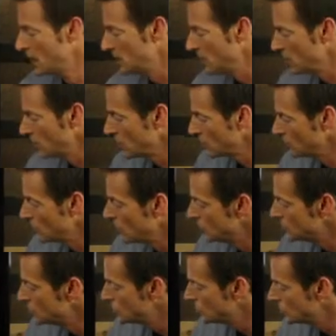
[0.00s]
Then we're going to throw
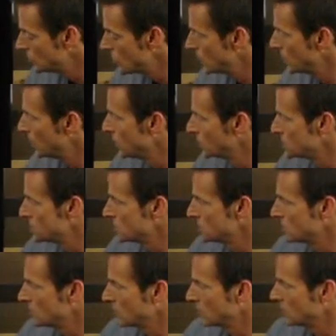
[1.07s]
in 2 quick bonuses
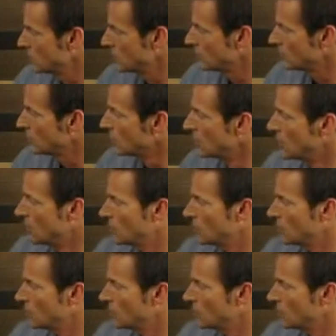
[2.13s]
that we're going to cover.